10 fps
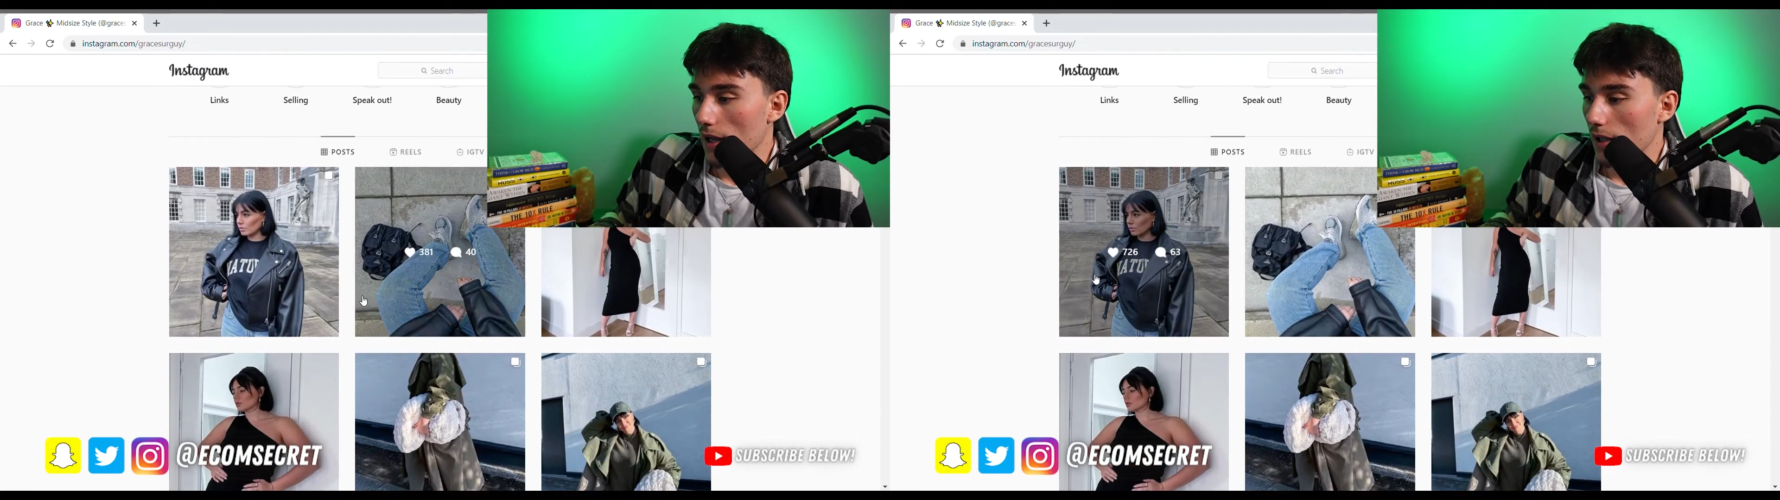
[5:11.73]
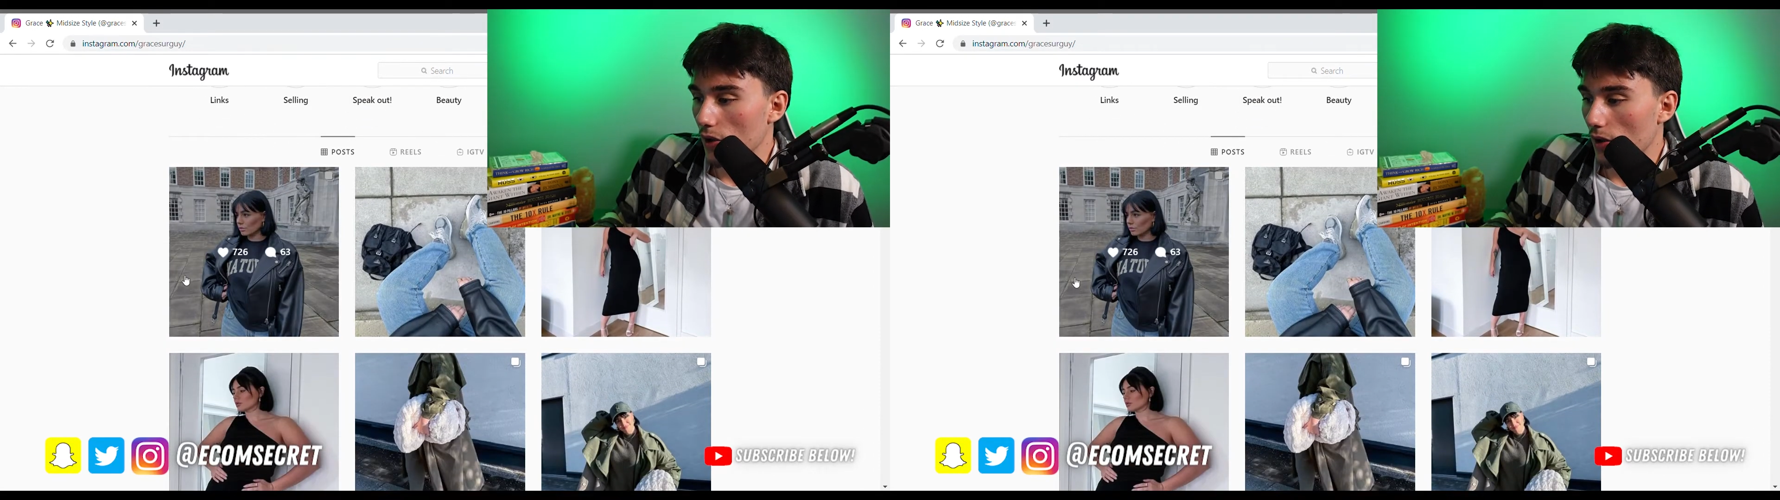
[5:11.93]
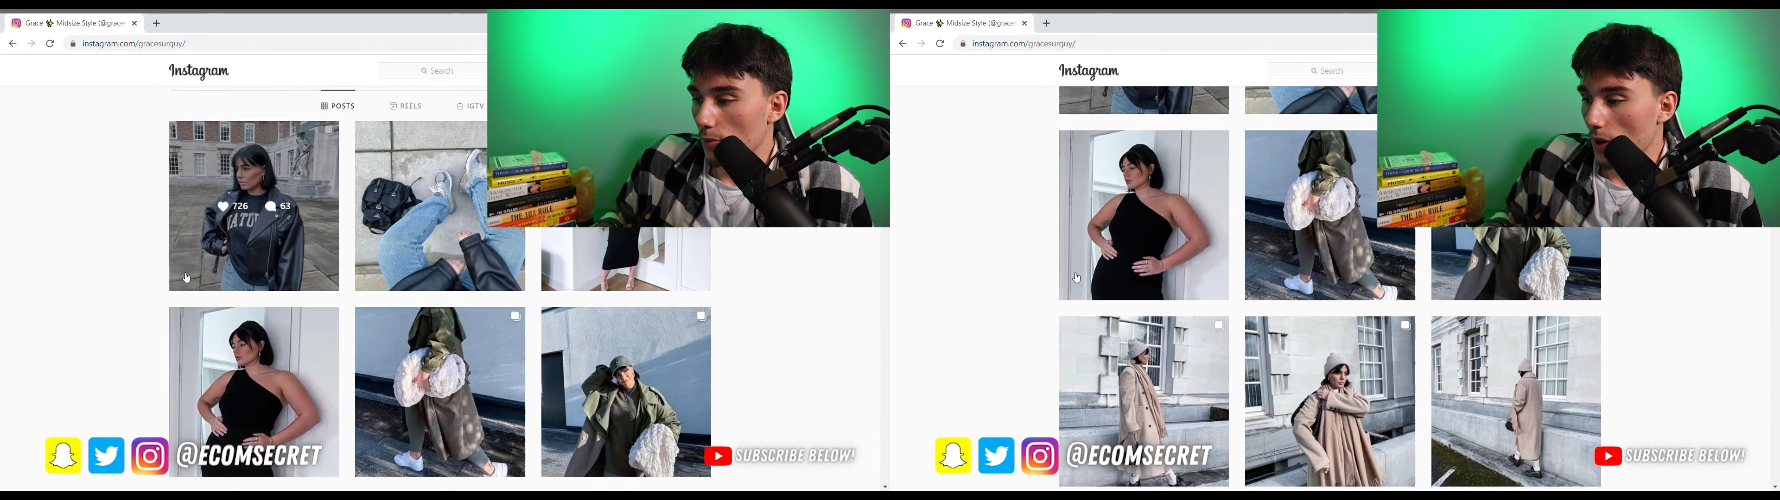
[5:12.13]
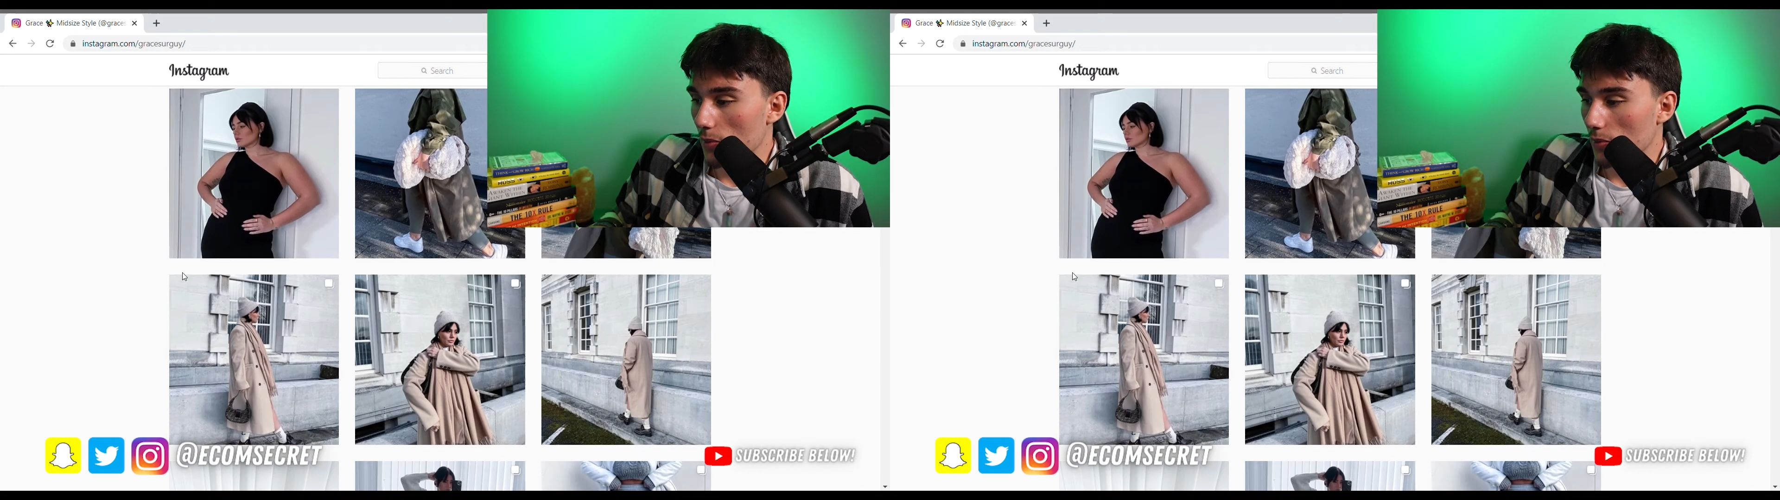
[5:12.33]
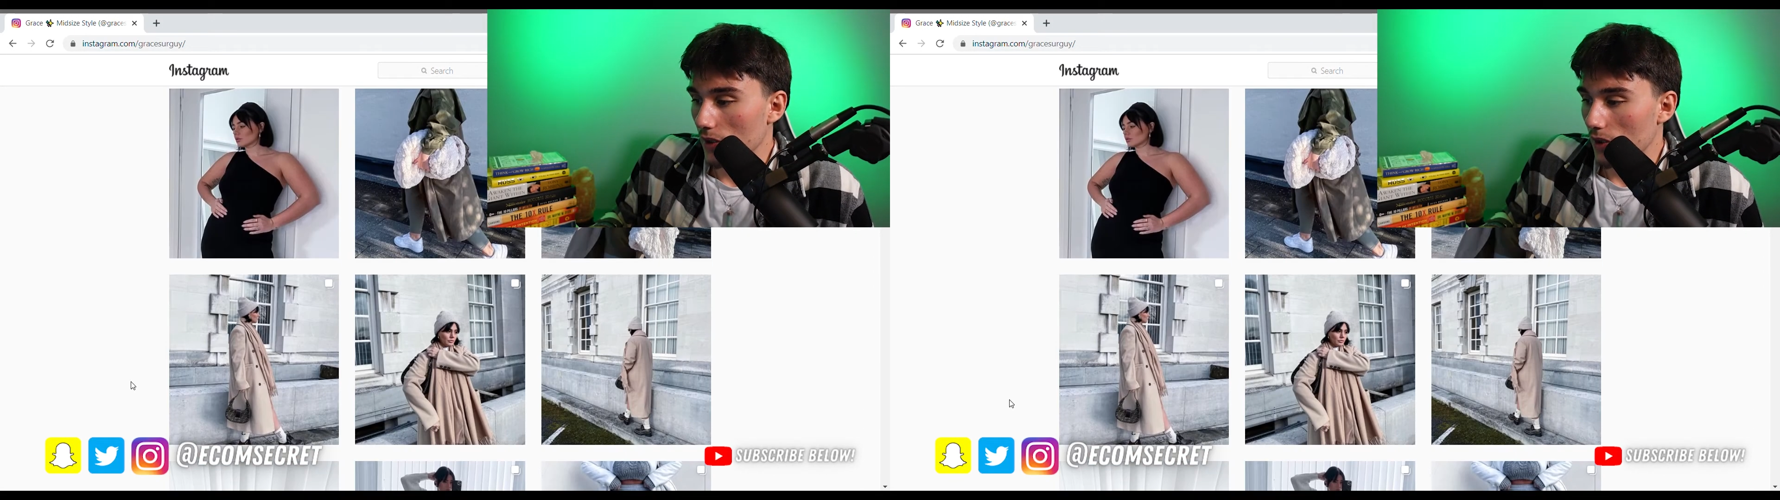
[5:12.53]
You could
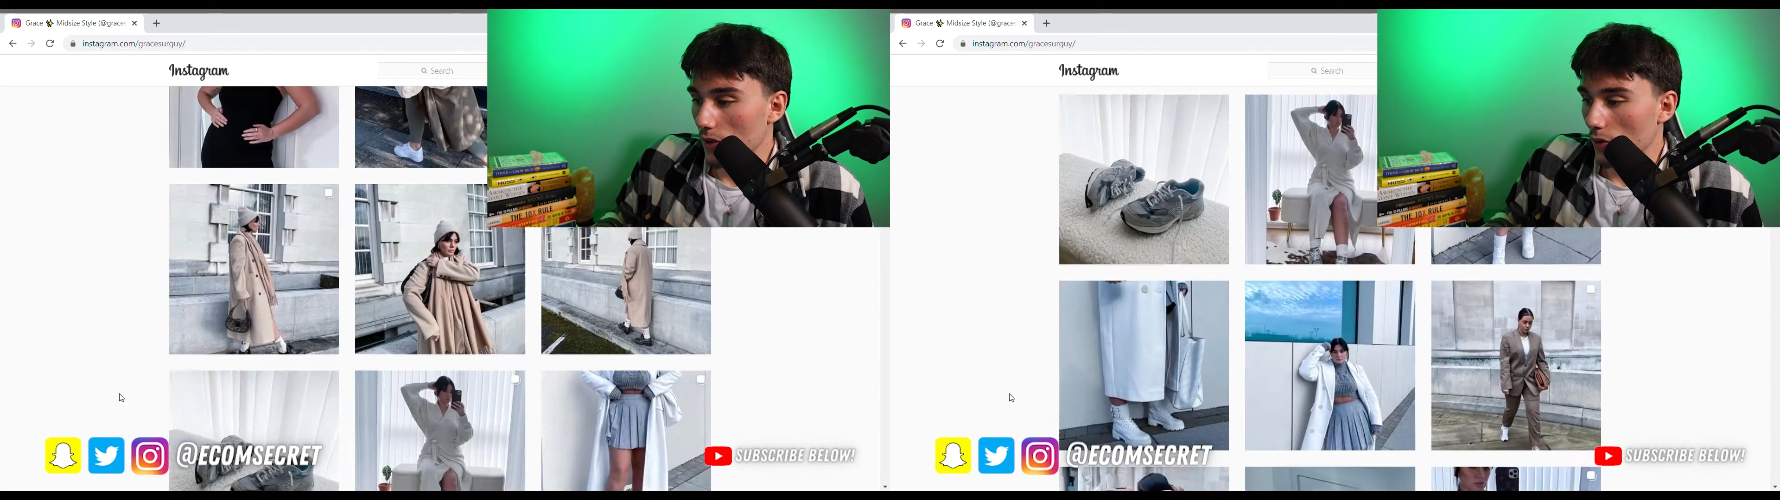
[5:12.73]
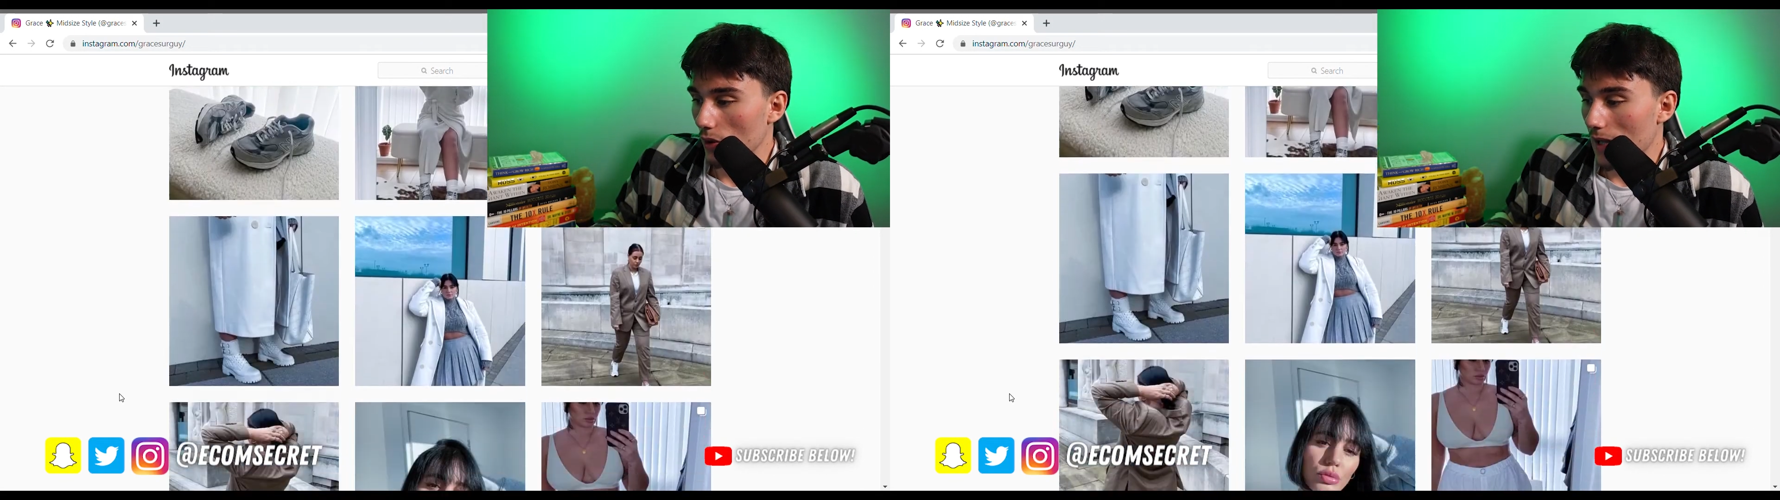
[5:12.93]
probably do a